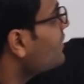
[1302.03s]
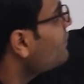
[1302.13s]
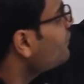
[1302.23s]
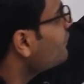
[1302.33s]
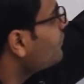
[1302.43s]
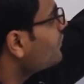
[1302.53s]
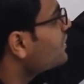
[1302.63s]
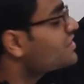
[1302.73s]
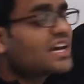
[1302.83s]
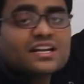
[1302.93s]
if
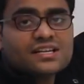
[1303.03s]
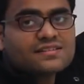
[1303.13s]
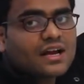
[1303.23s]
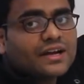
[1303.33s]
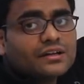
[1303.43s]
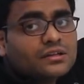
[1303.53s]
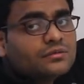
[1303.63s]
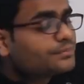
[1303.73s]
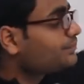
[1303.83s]
the channel is idle